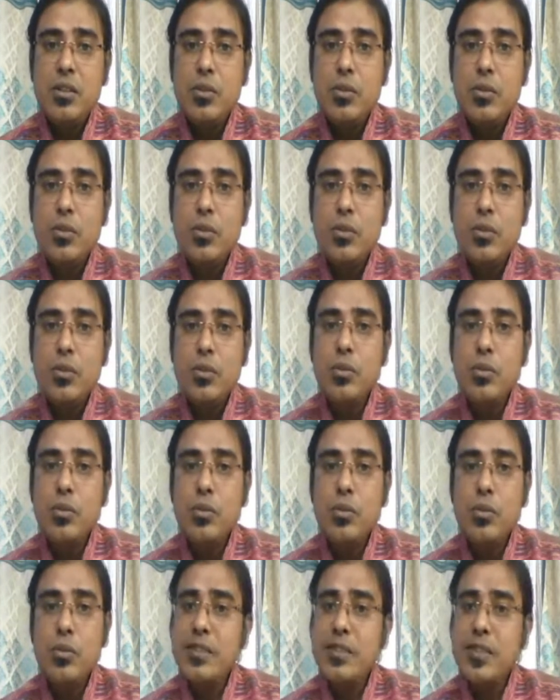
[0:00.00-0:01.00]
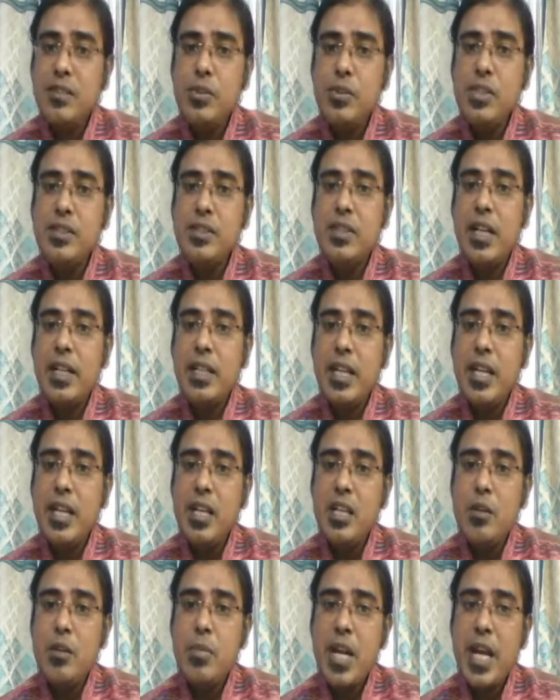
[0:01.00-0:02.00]
whose presence will
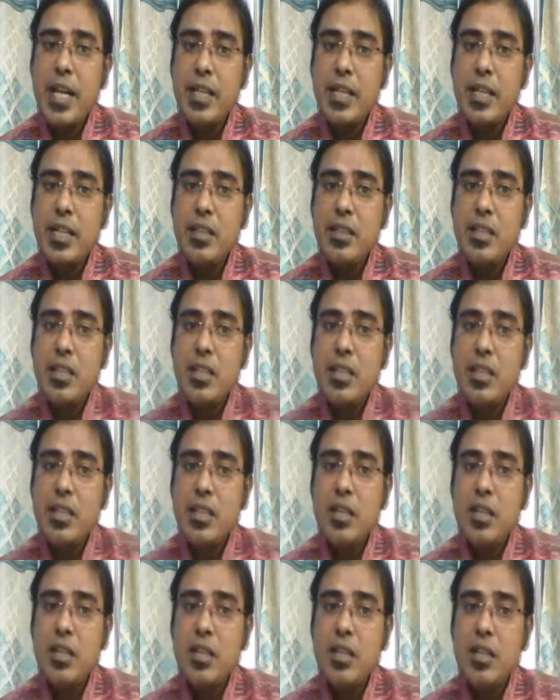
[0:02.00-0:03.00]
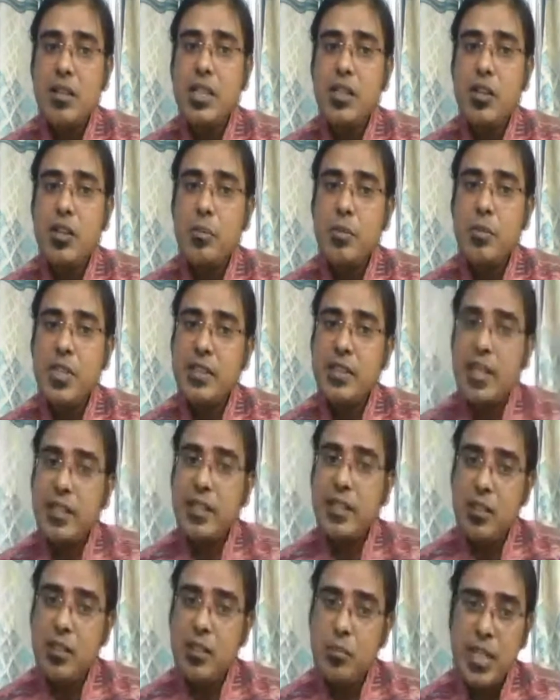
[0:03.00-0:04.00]
certainly brighten the vicinity of these
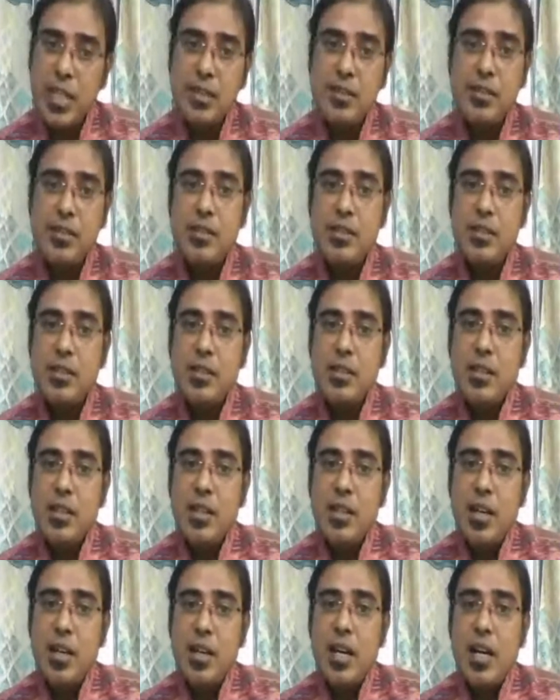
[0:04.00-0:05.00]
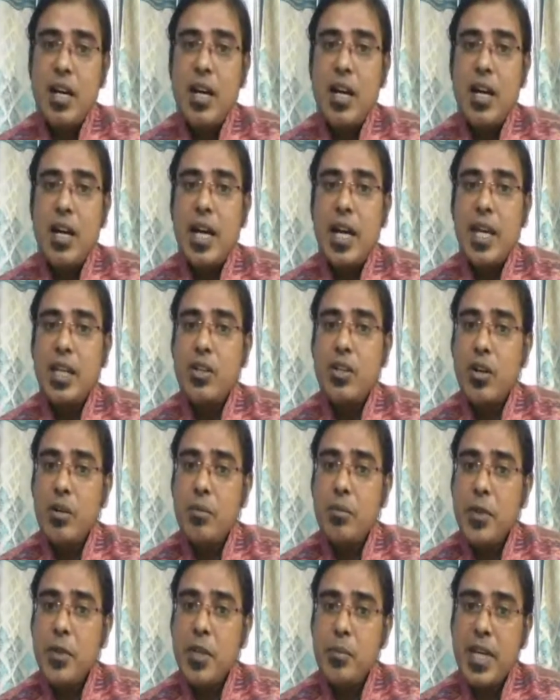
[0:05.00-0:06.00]
assemblies. I
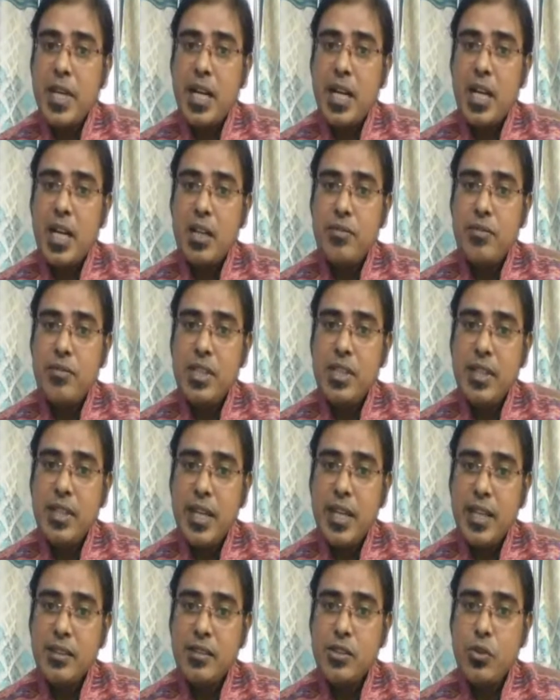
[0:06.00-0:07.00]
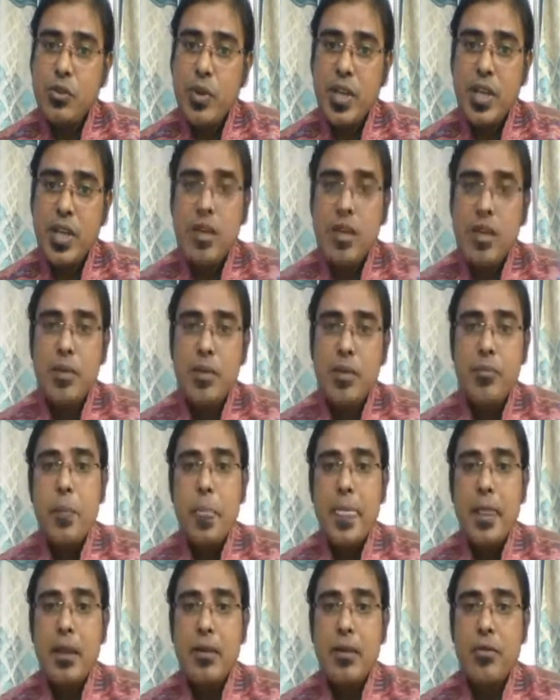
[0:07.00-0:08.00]
convey my heartfelt thanks to him
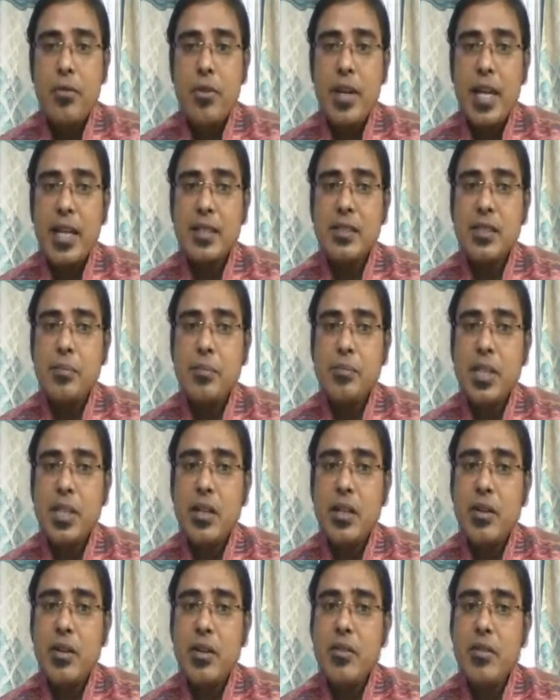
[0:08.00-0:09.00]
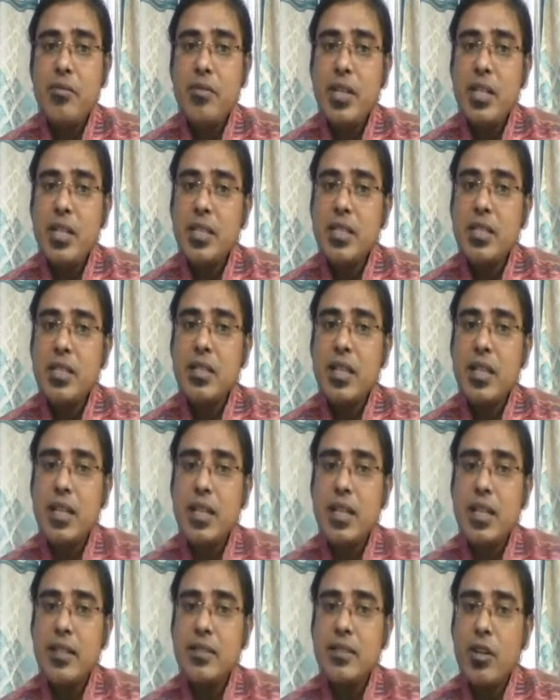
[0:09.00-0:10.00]
for accepting our invitation as
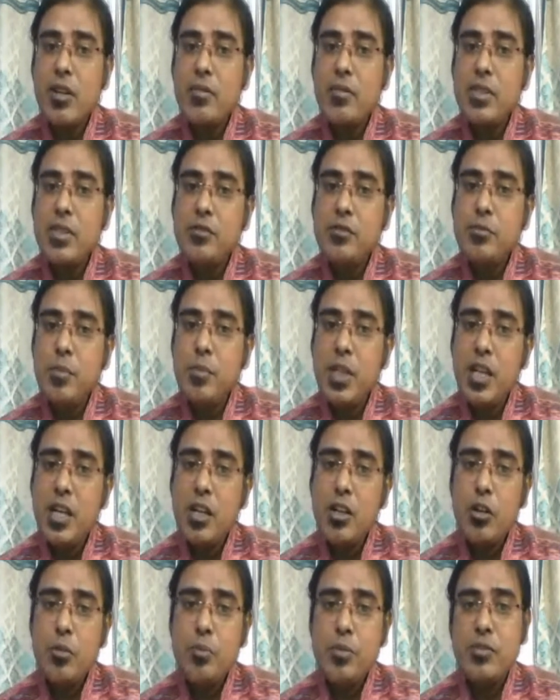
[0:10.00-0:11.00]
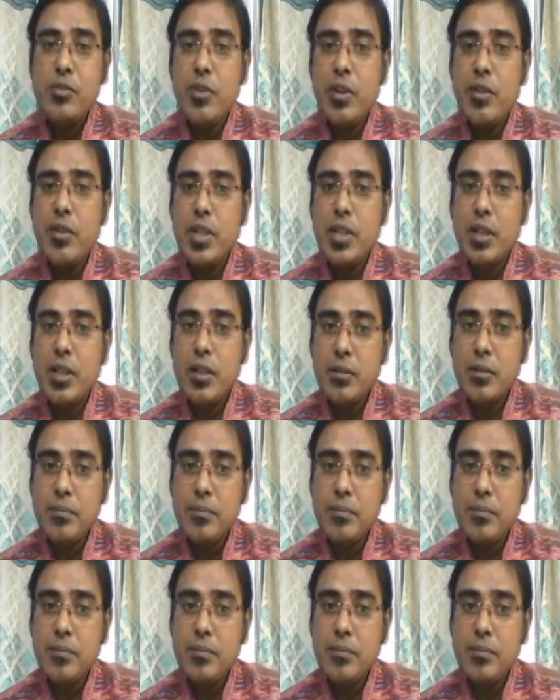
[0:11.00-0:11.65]
the Honorable Speaker of this webinar.